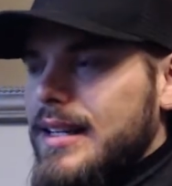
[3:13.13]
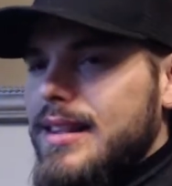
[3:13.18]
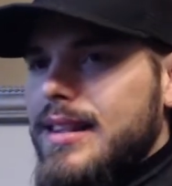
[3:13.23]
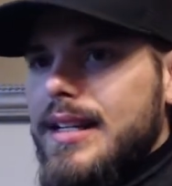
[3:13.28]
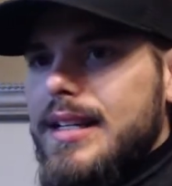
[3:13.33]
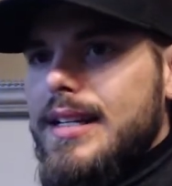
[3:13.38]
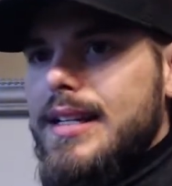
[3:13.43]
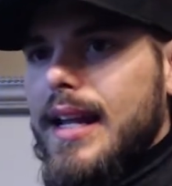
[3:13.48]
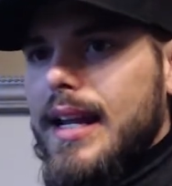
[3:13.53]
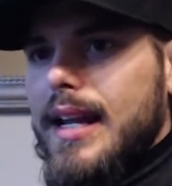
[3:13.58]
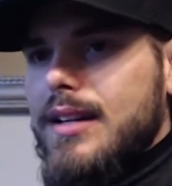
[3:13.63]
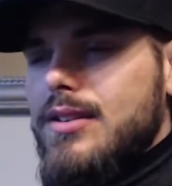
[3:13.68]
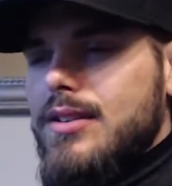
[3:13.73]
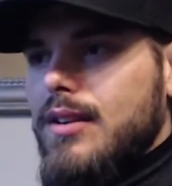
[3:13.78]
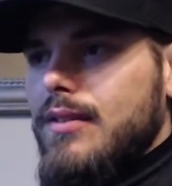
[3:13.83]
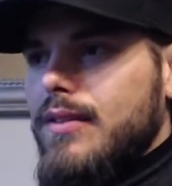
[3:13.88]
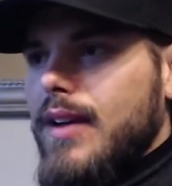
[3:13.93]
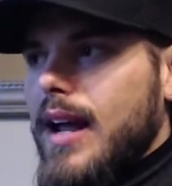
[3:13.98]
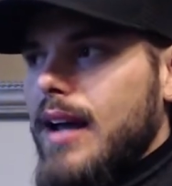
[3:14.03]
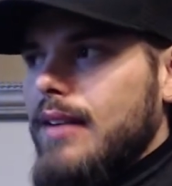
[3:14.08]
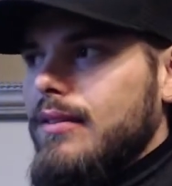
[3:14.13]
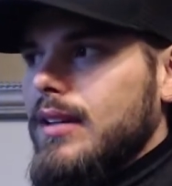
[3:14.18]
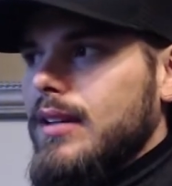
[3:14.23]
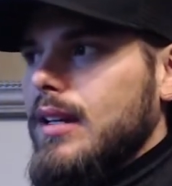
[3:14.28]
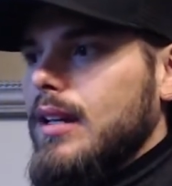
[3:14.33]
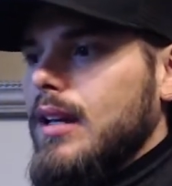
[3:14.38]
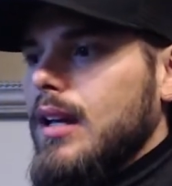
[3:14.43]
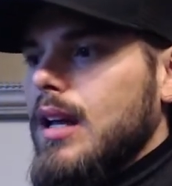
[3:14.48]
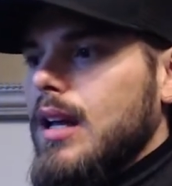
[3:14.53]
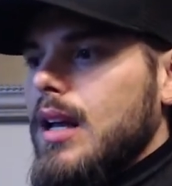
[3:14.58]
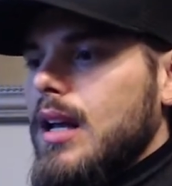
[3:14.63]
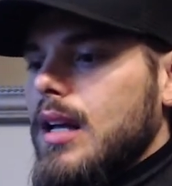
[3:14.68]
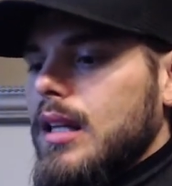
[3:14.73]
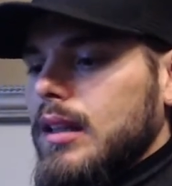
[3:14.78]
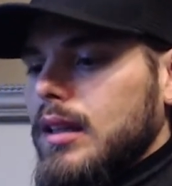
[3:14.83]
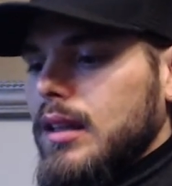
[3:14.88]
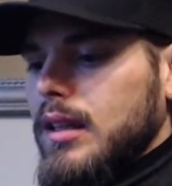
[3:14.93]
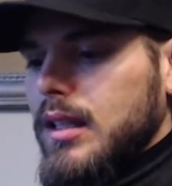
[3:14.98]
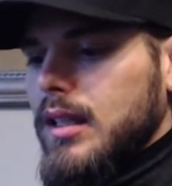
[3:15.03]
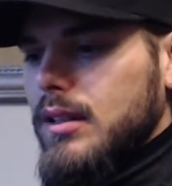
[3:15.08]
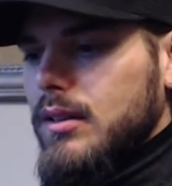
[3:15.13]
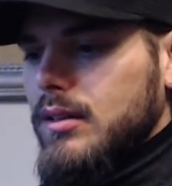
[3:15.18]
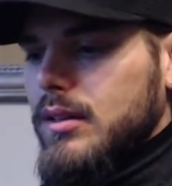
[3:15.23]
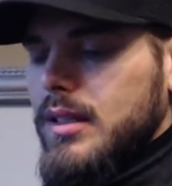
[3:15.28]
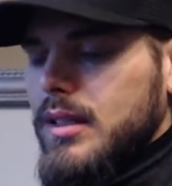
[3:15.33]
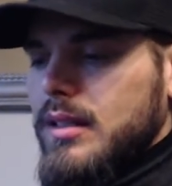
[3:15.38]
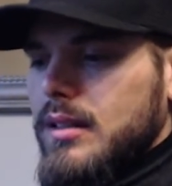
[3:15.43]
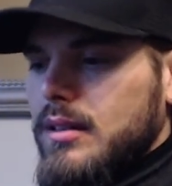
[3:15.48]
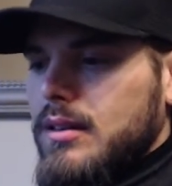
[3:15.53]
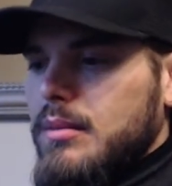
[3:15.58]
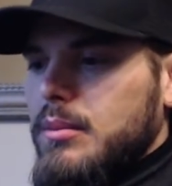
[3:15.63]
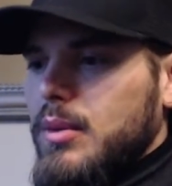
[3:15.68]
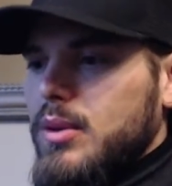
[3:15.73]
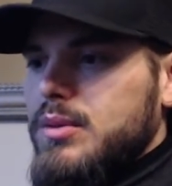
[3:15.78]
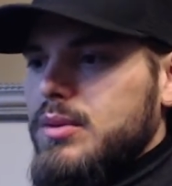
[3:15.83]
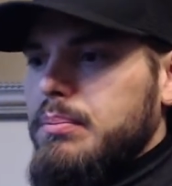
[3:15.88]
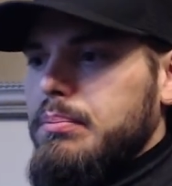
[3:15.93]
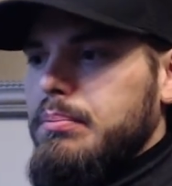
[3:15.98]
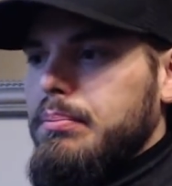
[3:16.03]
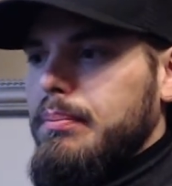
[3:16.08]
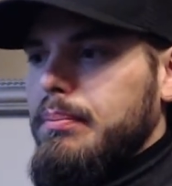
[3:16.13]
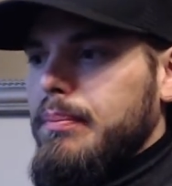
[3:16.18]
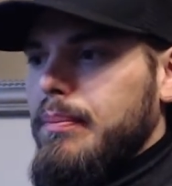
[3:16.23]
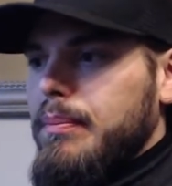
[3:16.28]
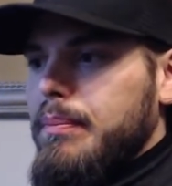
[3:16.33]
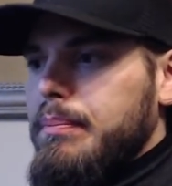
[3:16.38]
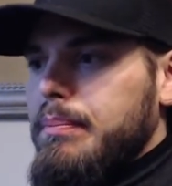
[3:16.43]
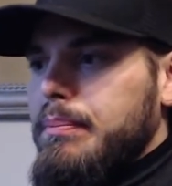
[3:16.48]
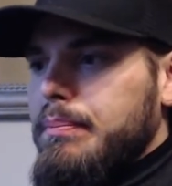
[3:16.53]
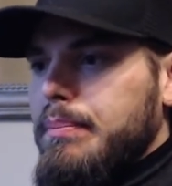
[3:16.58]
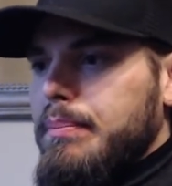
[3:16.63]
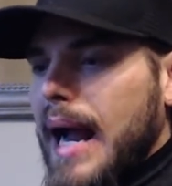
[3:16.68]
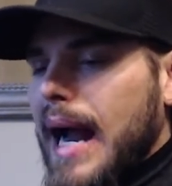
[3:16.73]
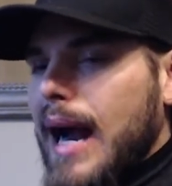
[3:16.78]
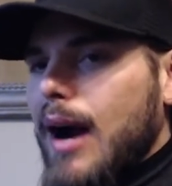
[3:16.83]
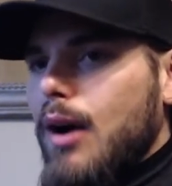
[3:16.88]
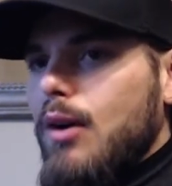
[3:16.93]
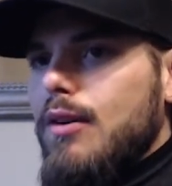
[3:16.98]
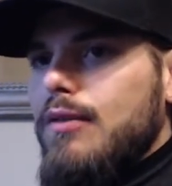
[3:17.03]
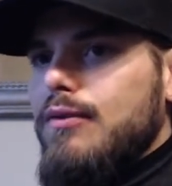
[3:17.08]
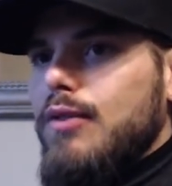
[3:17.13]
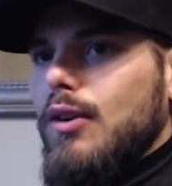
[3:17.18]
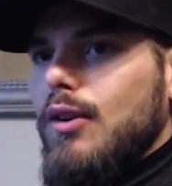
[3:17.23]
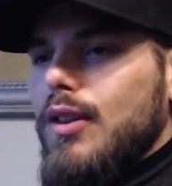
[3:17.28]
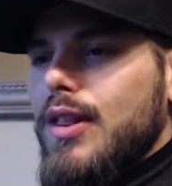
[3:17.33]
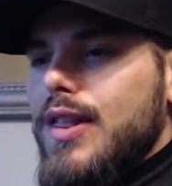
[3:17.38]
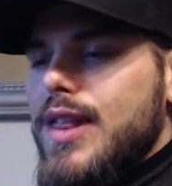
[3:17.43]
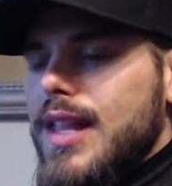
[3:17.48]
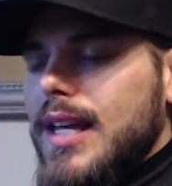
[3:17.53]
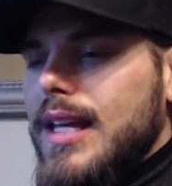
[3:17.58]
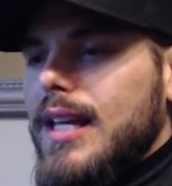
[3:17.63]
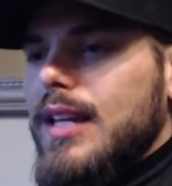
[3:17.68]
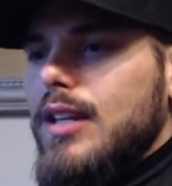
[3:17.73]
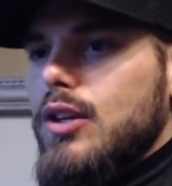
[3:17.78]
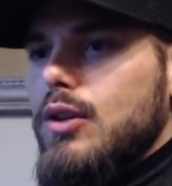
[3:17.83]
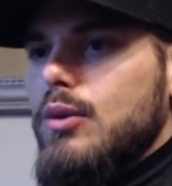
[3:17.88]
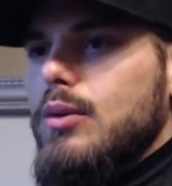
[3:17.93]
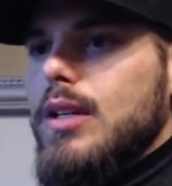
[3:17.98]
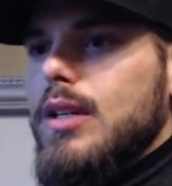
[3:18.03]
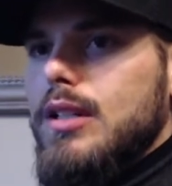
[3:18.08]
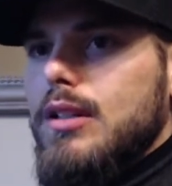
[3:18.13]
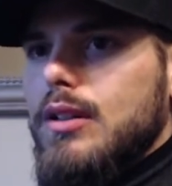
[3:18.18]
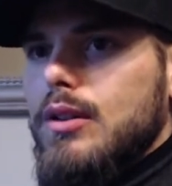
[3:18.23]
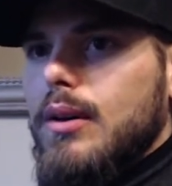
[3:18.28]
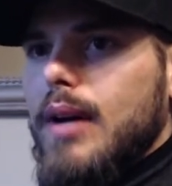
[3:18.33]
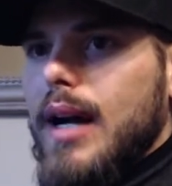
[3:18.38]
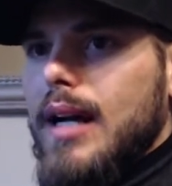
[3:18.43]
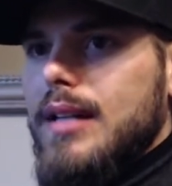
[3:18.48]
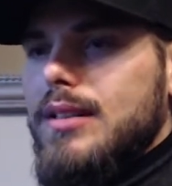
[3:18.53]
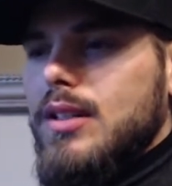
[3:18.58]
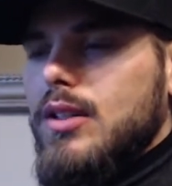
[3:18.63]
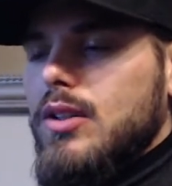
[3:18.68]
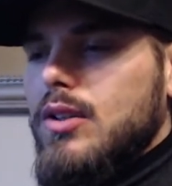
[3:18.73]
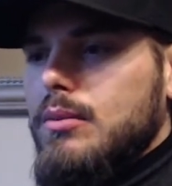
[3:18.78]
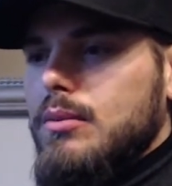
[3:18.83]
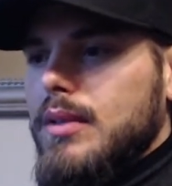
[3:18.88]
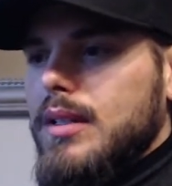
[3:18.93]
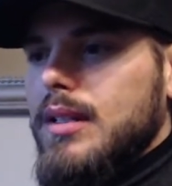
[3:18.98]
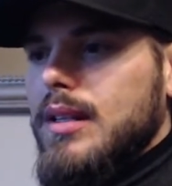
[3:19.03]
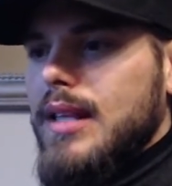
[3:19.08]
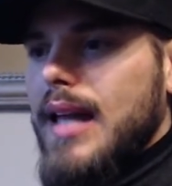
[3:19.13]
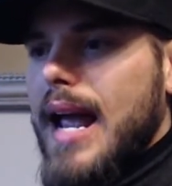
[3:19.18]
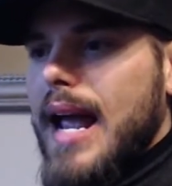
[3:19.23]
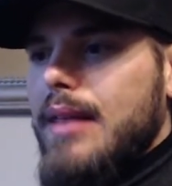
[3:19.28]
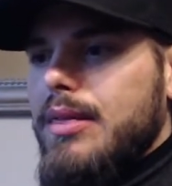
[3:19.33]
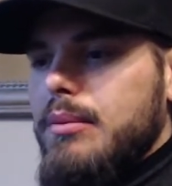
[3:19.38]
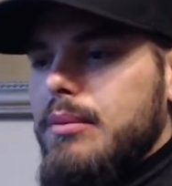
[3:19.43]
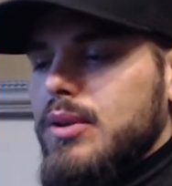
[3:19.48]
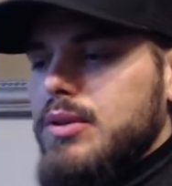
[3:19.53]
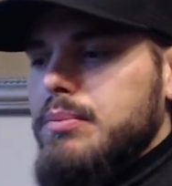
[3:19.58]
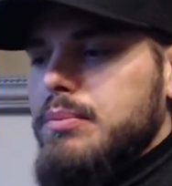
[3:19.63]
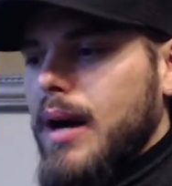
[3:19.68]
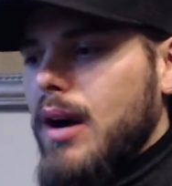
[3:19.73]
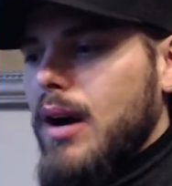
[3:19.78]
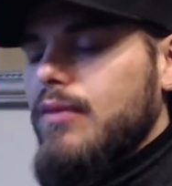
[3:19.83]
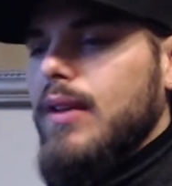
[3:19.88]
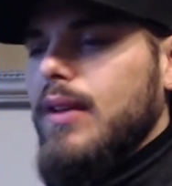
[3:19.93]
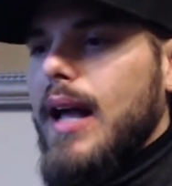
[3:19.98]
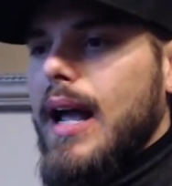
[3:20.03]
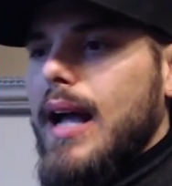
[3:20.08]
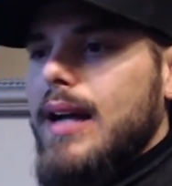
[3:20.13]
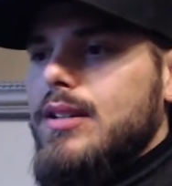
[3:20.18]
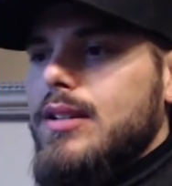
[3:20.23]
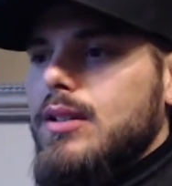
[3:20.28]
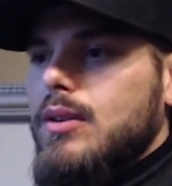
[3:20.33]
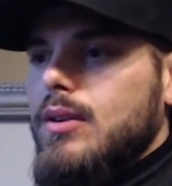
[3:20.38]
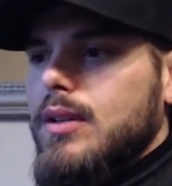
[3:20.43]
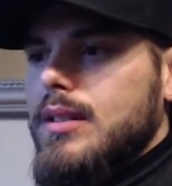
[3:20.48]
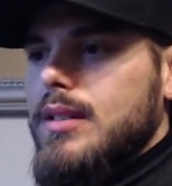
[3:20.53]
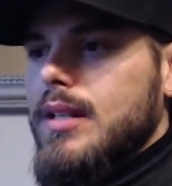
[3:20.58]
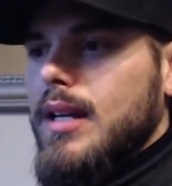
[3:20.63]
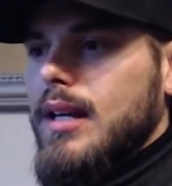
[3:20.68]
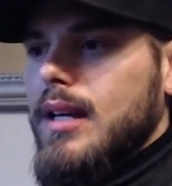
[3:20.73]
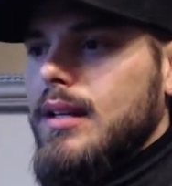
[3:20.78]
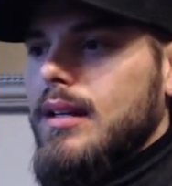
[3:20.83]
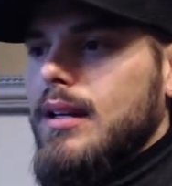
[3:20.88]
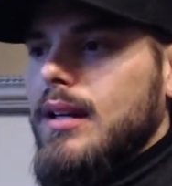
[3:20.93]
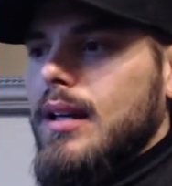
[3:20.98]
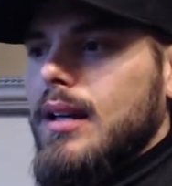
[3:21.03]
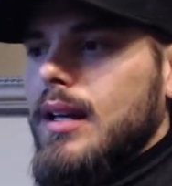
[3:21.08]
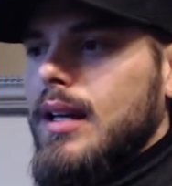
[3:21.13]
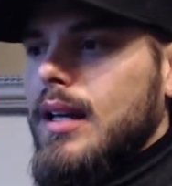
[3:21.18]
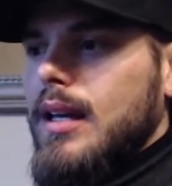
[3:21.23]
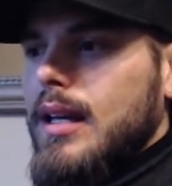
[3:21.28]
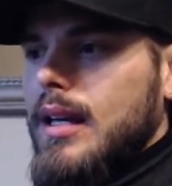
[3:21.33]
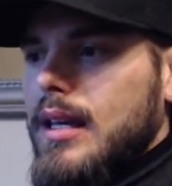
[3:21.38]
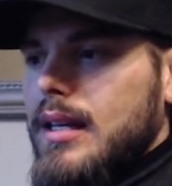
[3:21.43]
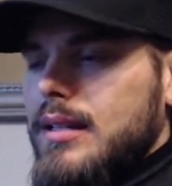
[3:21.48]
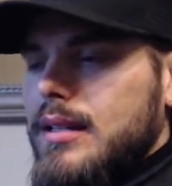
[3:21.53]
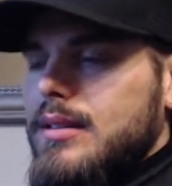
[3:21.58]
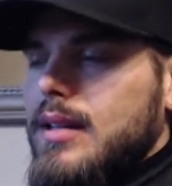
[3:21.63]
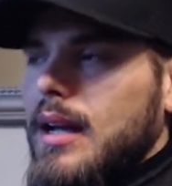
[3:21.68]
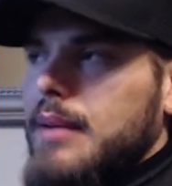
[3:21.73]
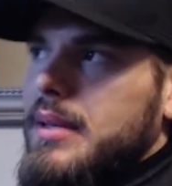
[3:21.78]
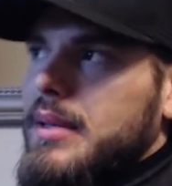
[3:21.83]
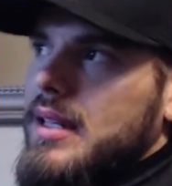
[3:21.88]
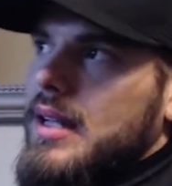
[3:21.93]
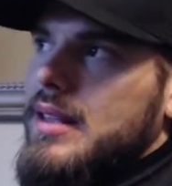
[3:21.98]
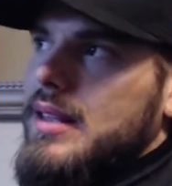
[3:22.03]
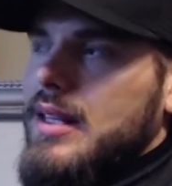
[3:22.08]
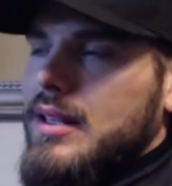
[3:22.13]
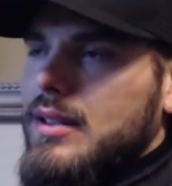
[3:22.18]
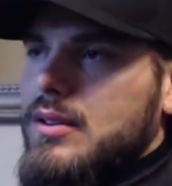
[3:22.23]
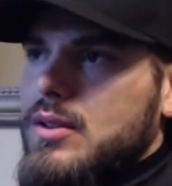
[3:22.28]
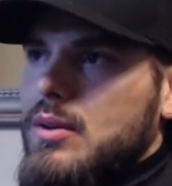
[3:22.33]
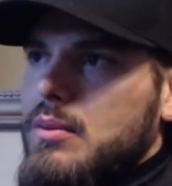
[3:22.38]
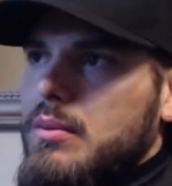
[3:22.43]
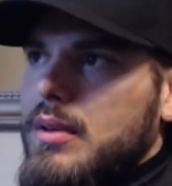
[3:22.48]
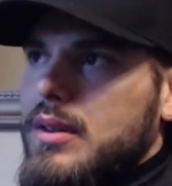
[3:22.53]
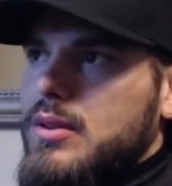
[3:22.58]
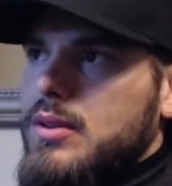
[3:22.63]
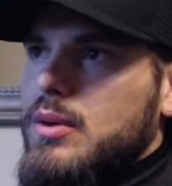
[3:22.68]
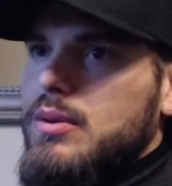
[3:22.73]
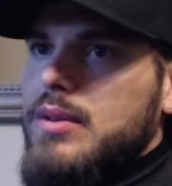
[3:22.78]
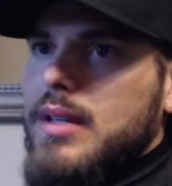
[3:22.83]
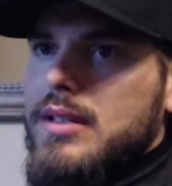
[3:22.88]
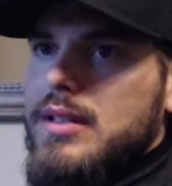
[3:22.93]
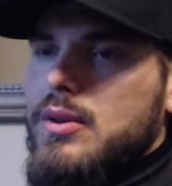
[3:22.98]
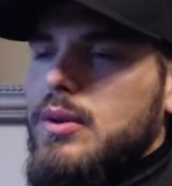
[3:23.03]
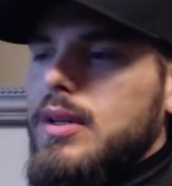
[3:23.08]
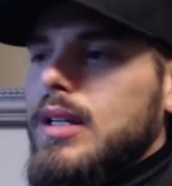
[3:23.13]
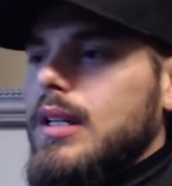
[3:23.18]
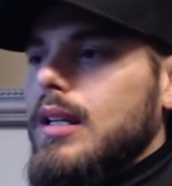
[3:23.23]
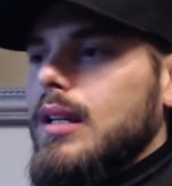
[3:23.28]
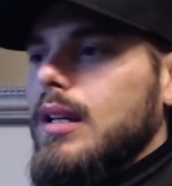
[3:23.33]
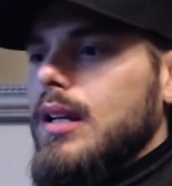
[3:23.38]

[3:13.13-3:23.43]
the danger of having literally the most powerful thing you could do as a human, that the most powerful action you could take is, I mean, I think two things you could,